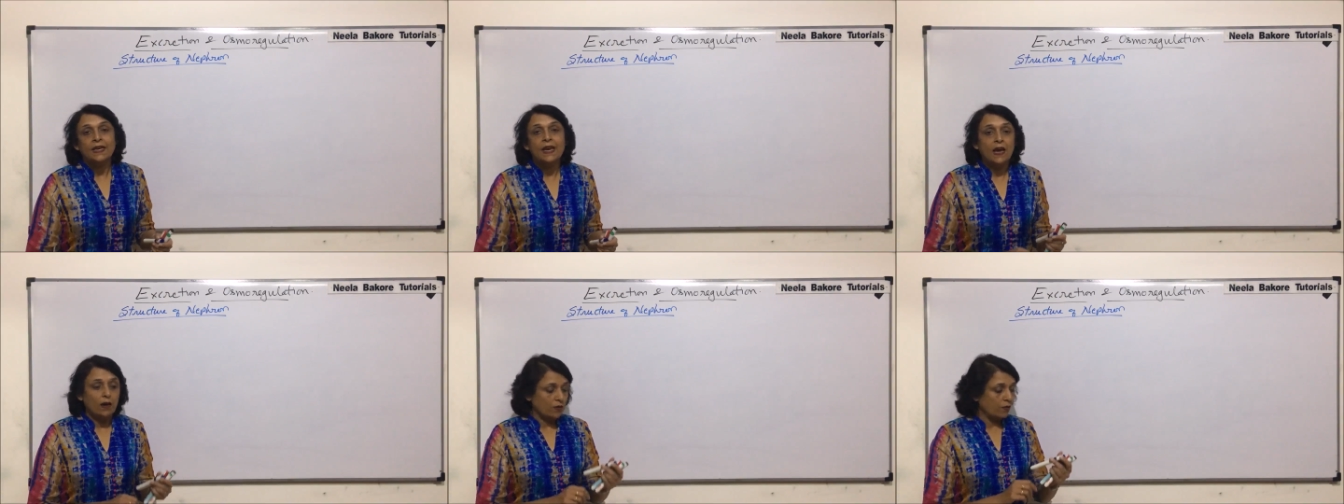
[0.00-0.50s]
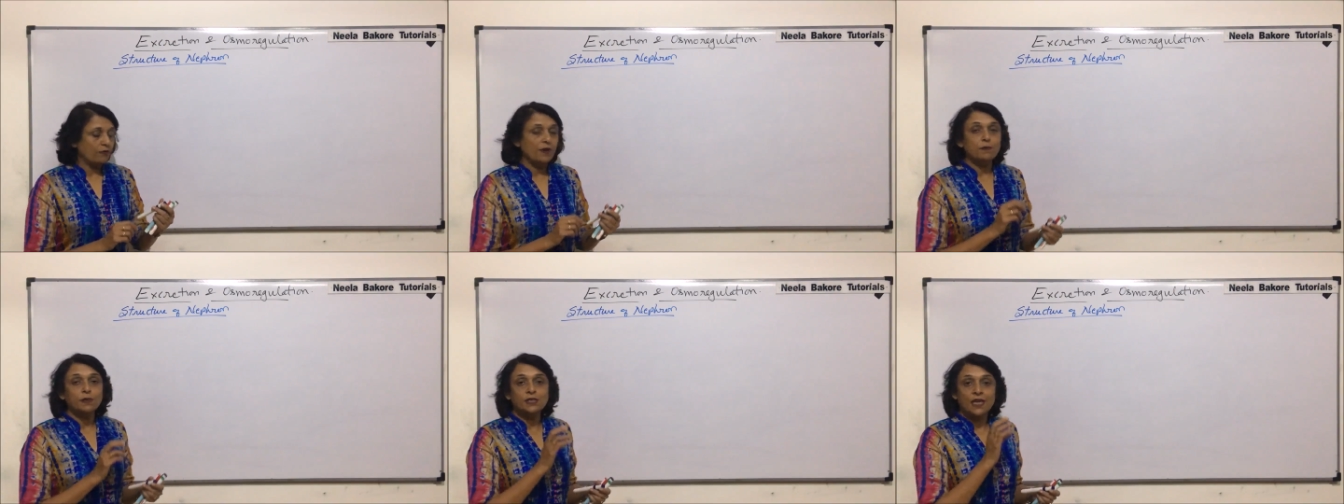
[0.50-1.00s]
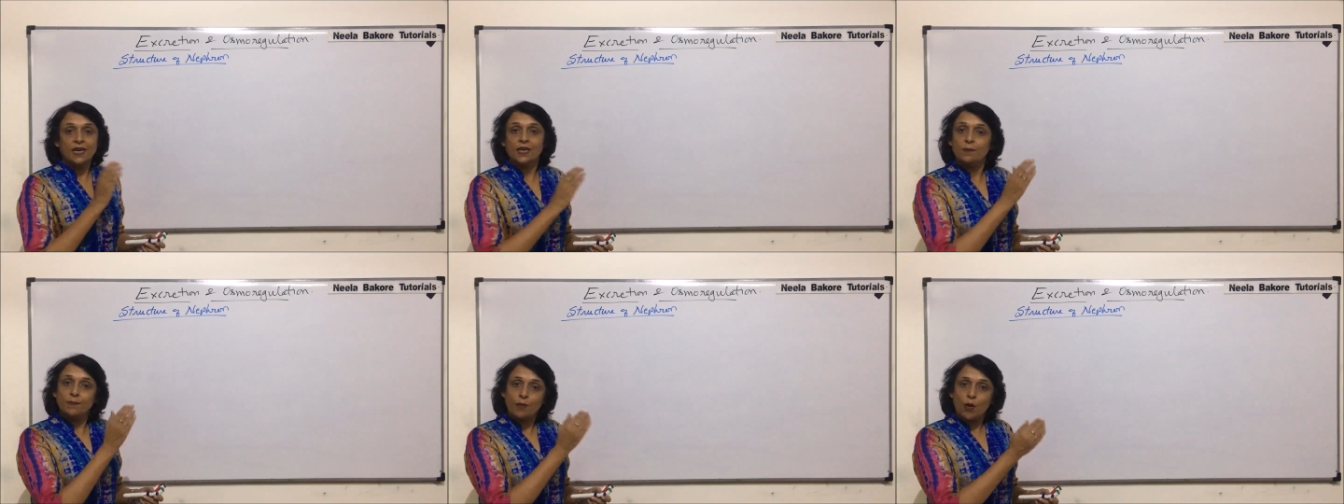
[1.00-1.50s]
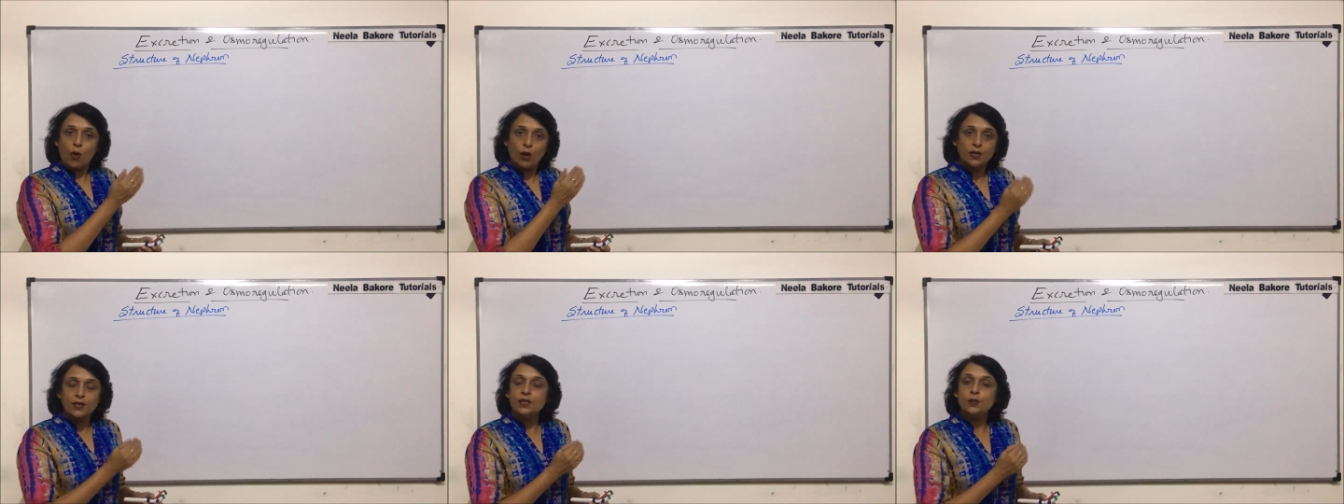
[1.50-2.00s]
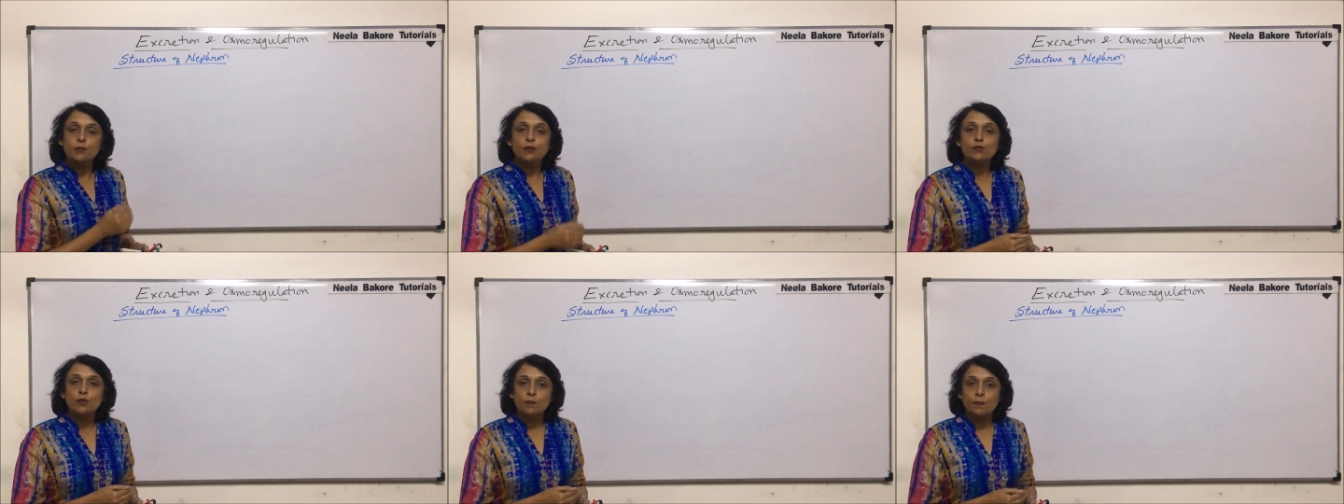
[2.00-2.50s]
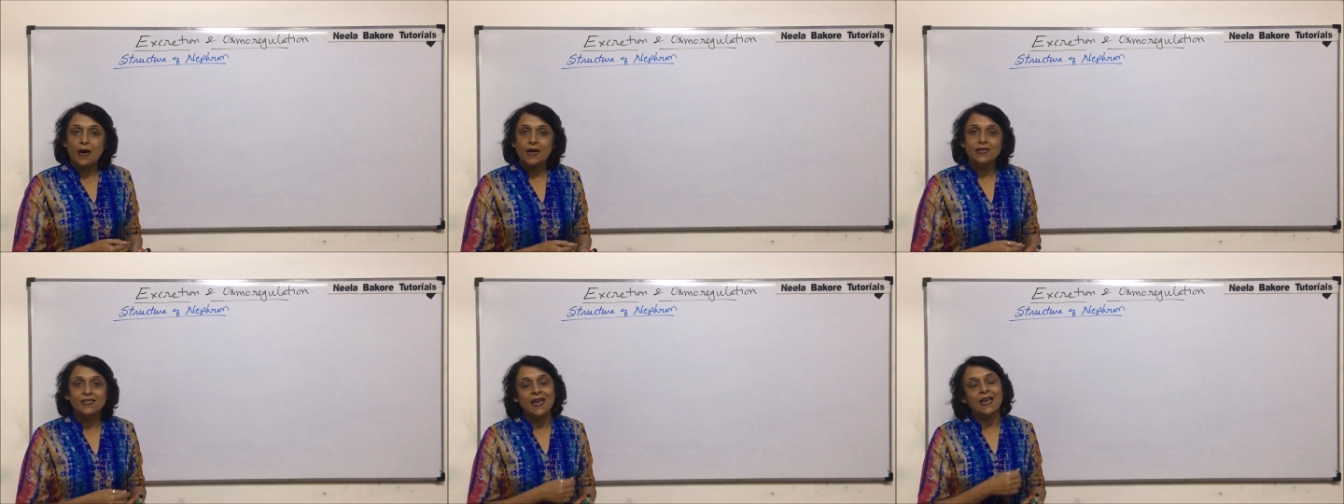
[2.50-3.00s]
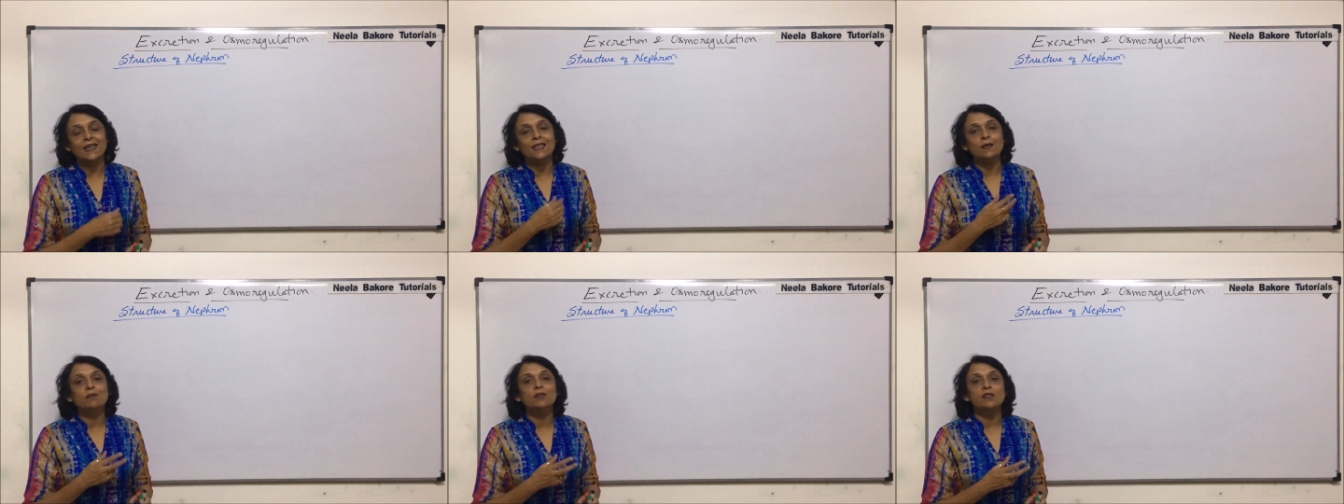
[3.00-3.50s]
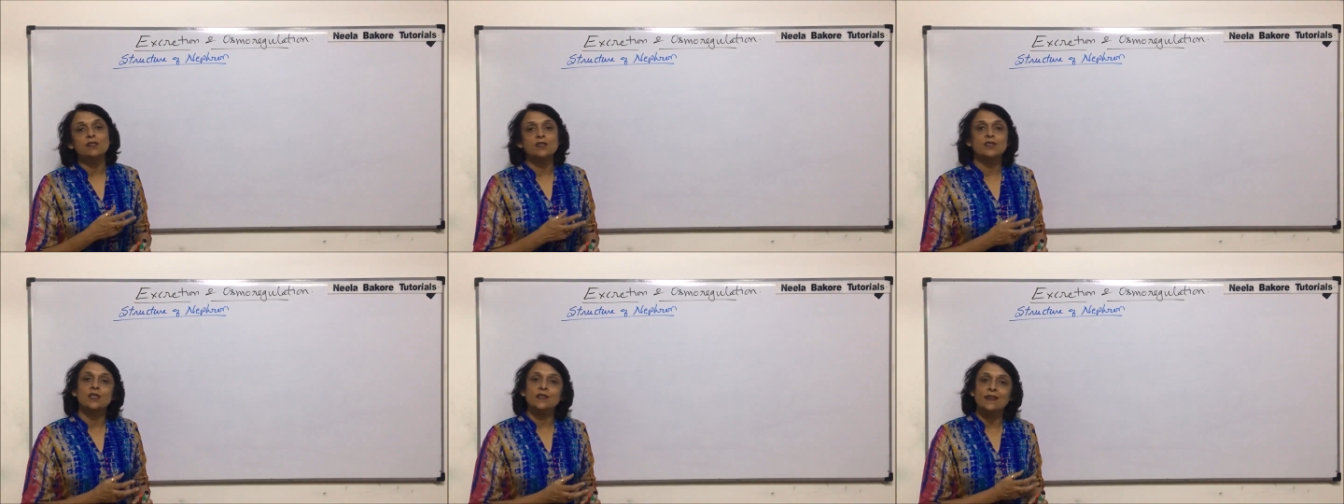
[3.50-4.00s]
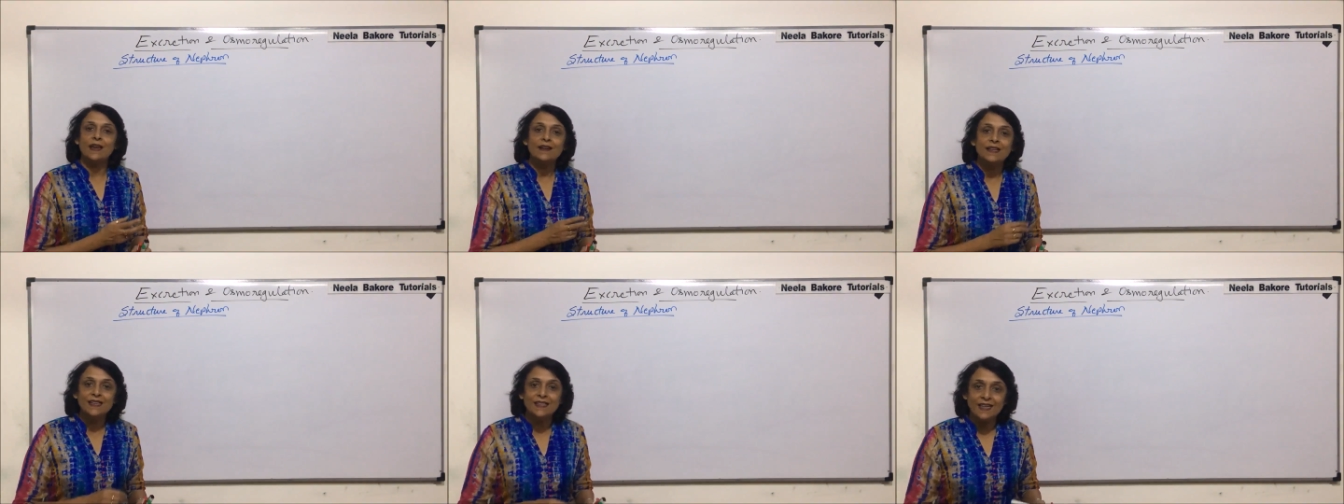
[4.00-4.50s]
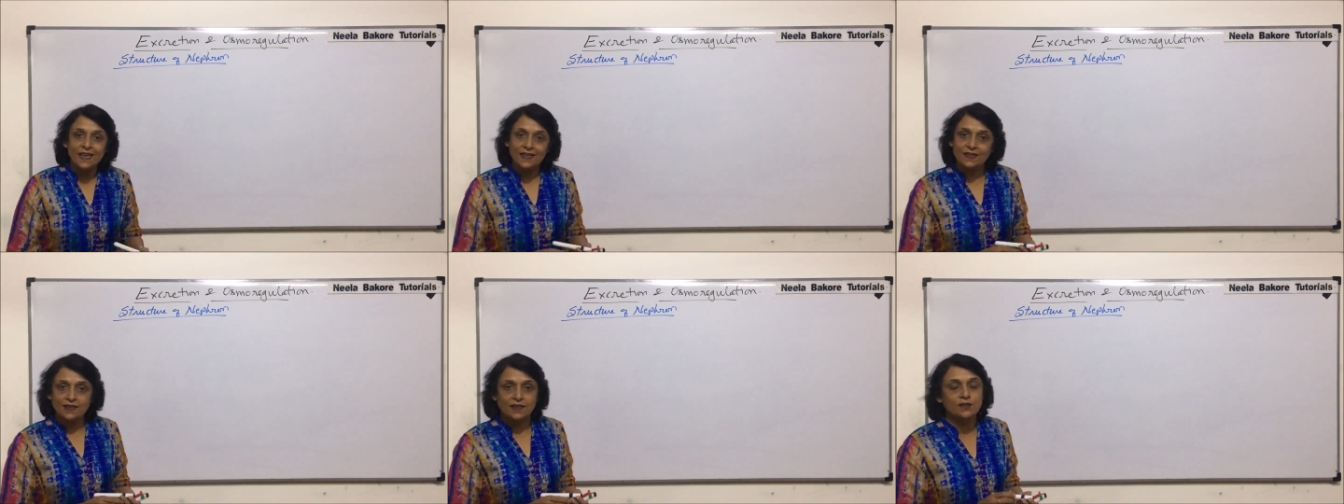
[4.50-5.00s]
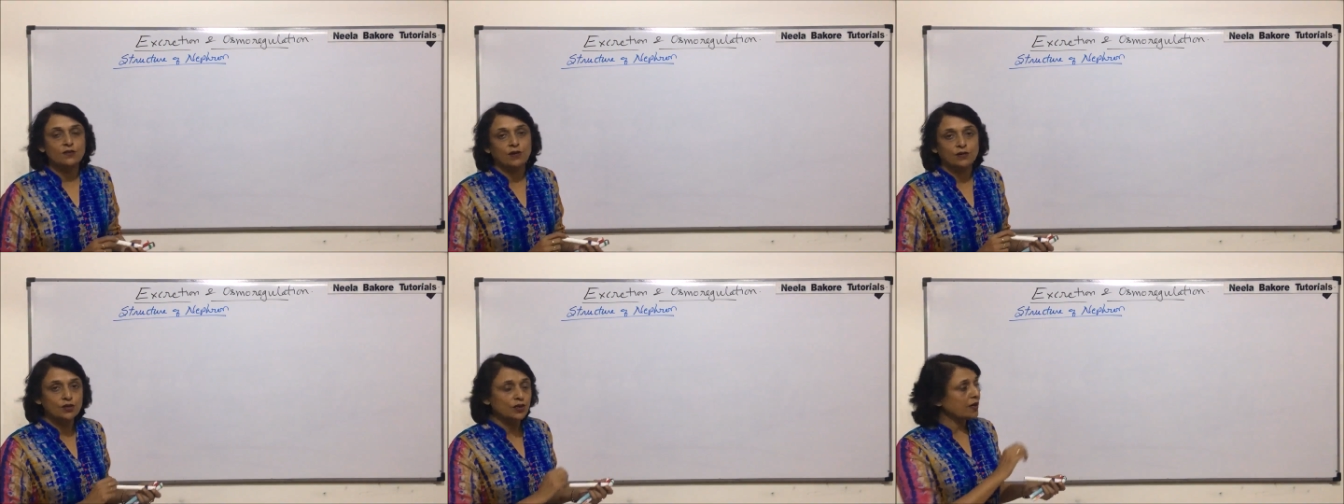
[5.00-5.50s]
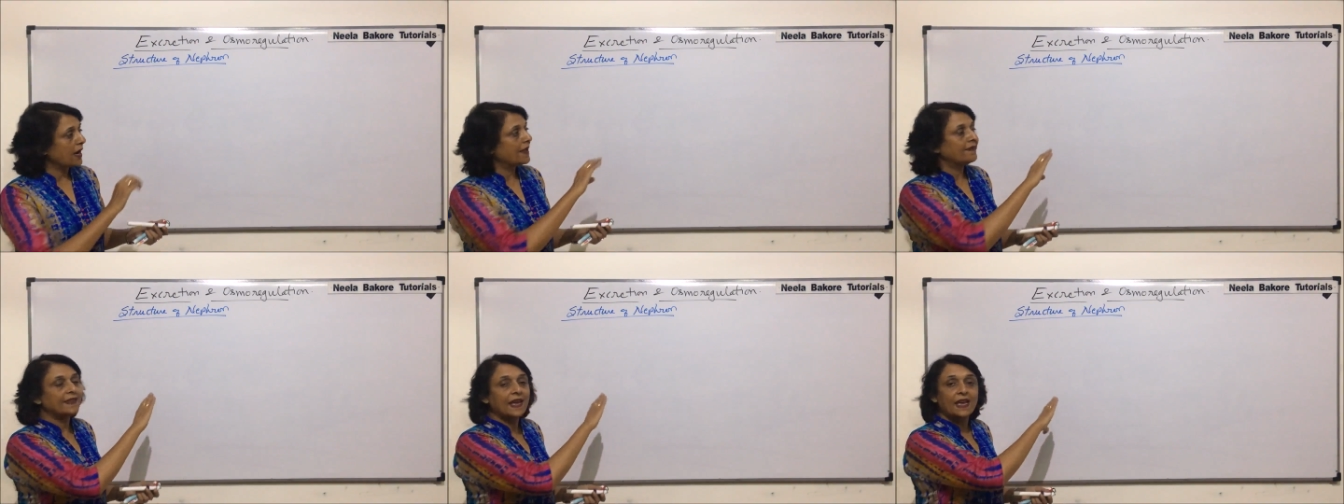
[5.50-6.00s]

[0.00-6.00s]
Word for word: Now we will take up all individual parts and keep discussing their detailed structure, and